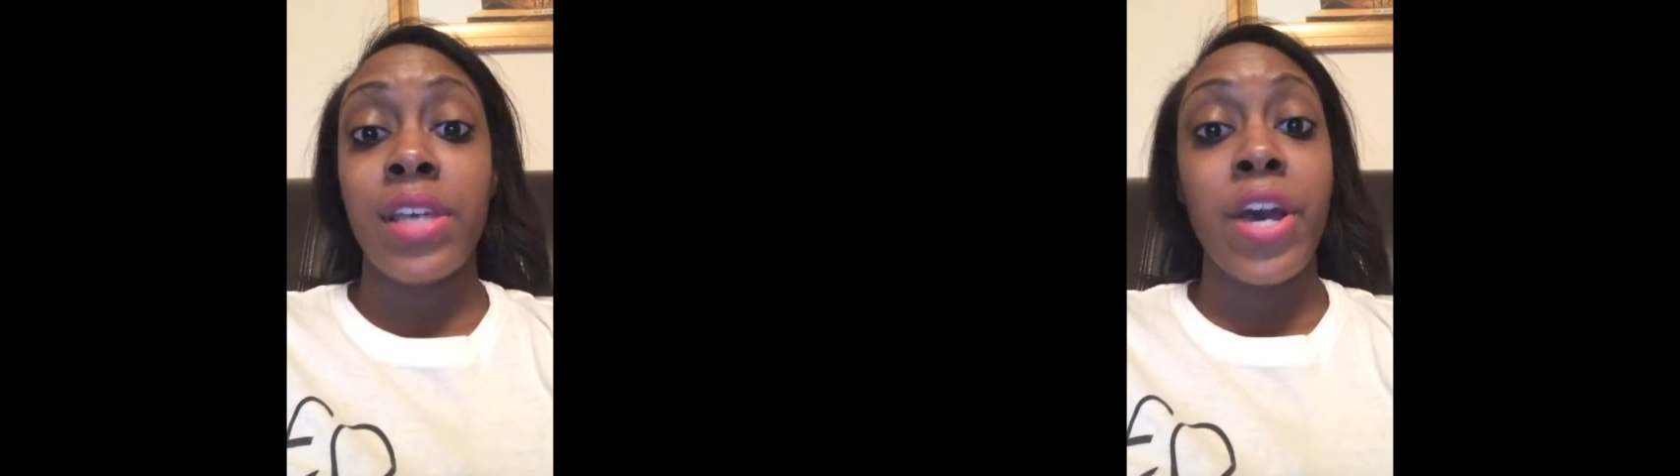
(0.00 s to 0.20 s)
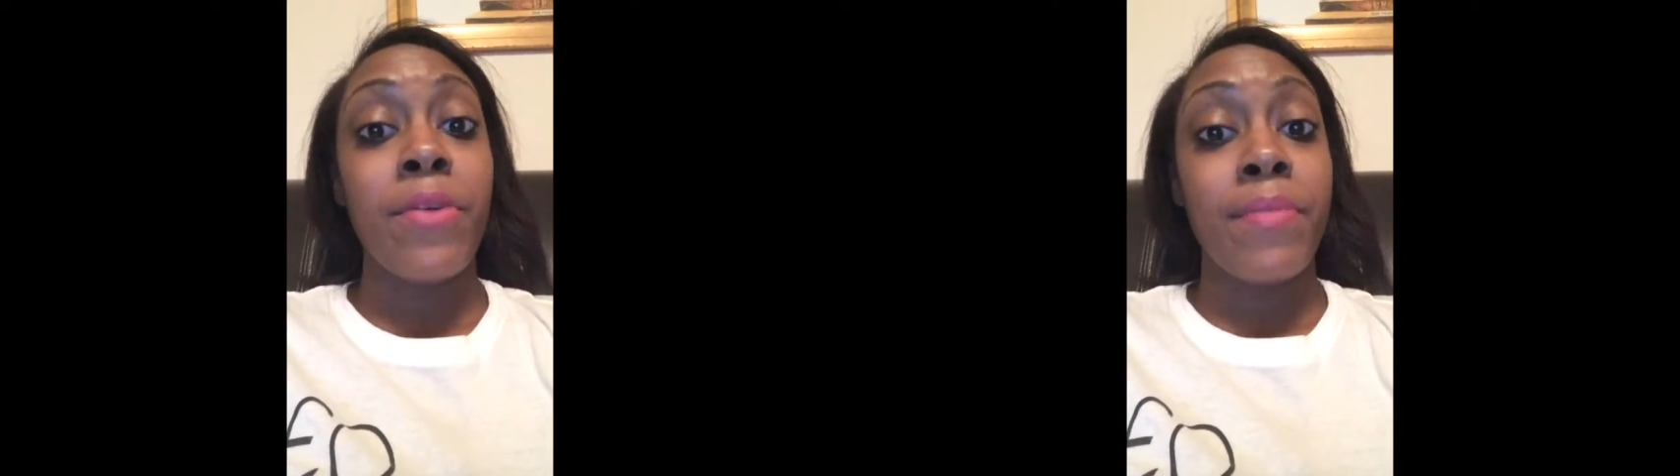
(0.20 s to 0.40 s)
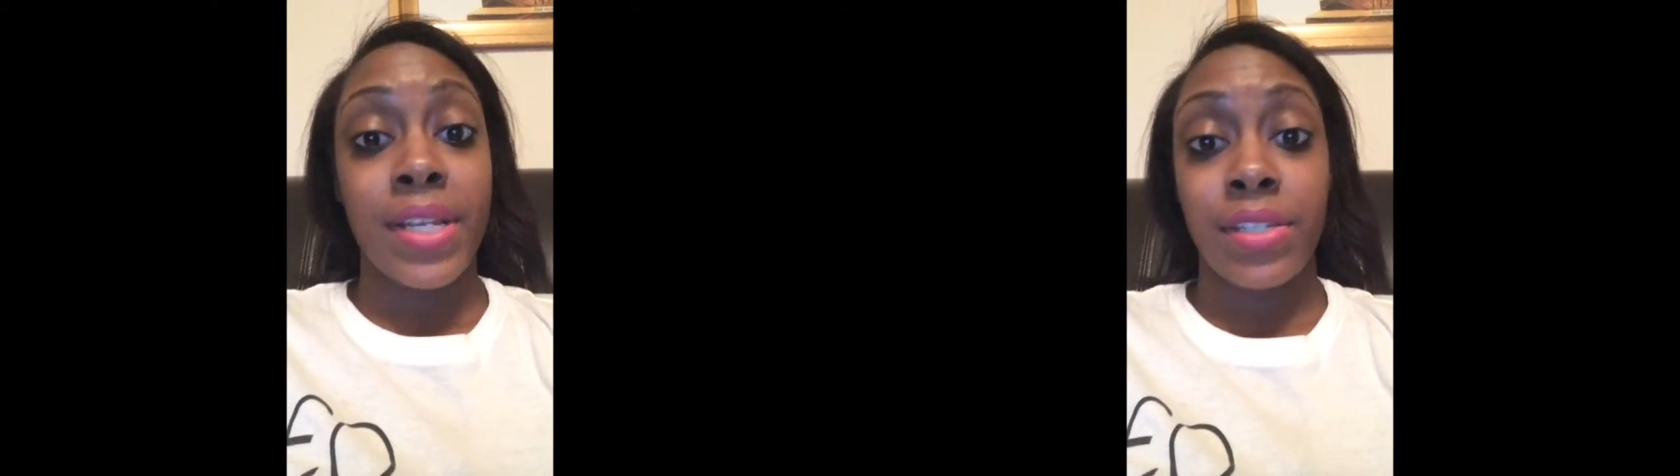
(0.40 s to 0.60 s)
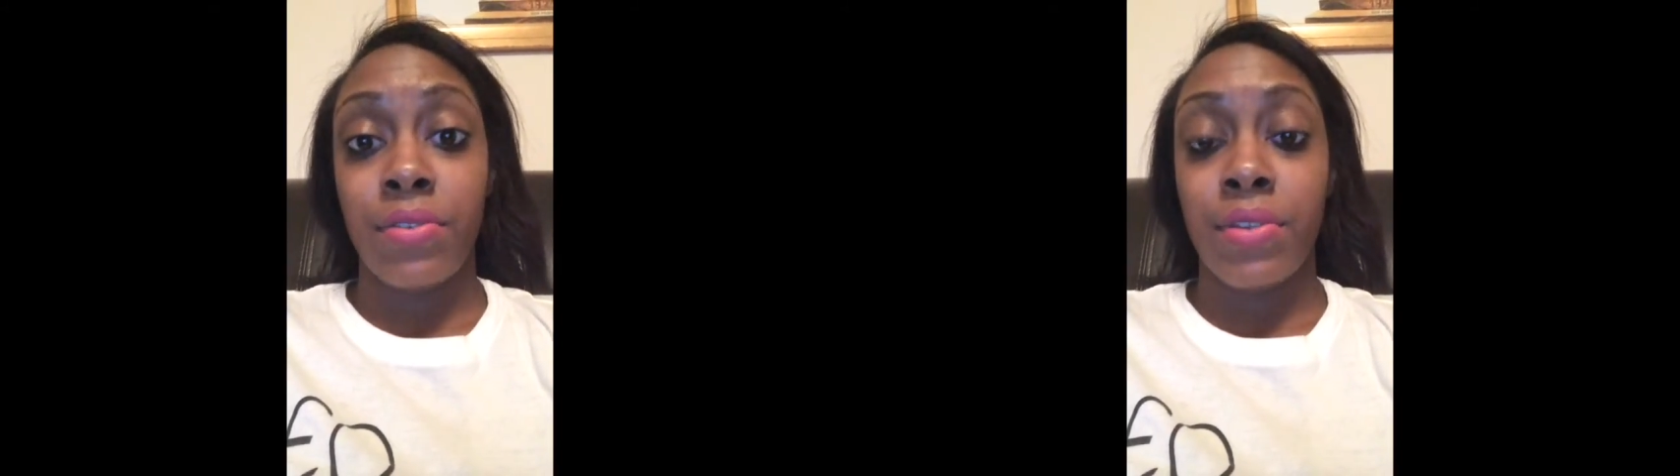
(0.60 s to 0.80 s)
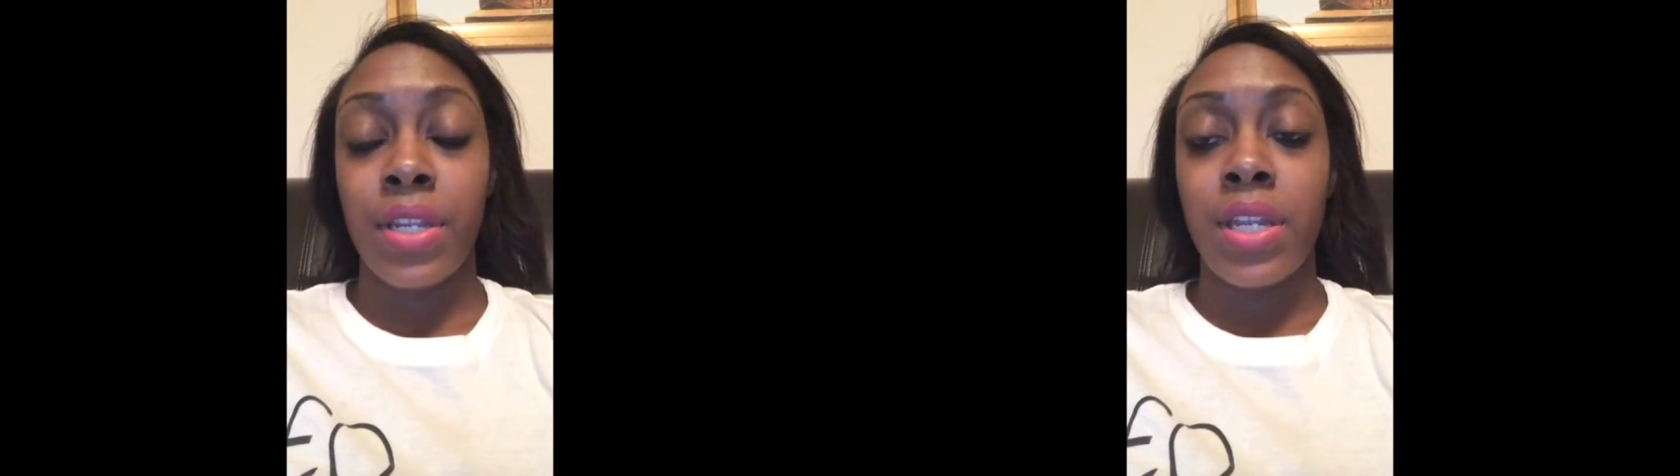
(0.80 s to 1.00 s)
to help my
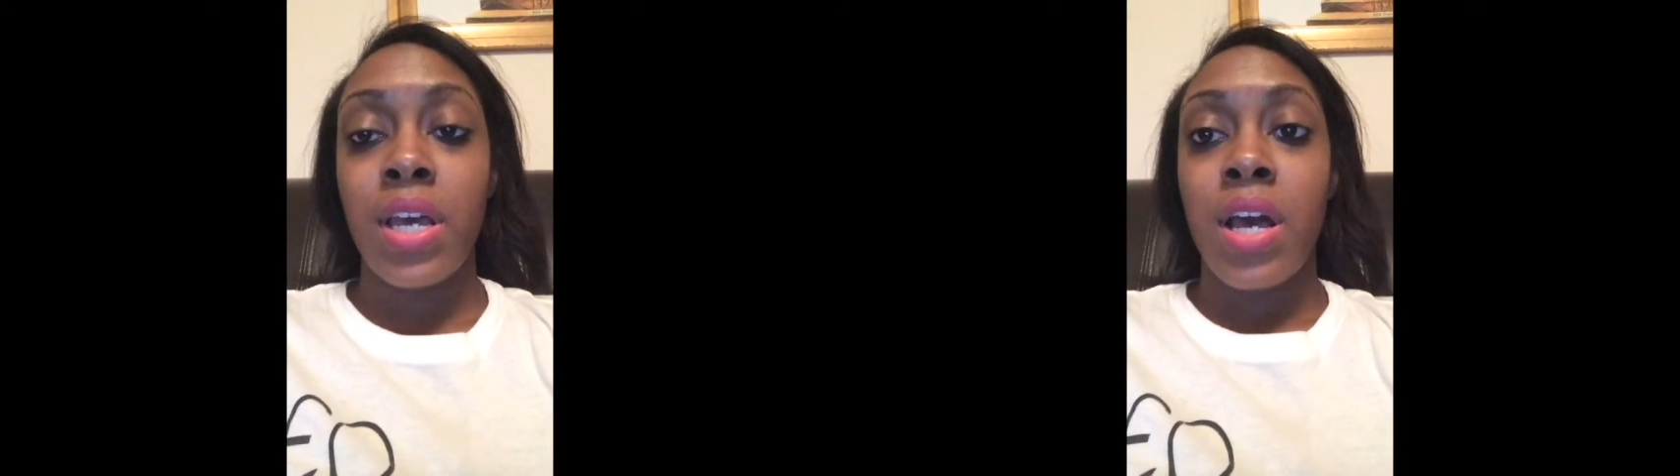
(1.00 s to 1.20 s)
student.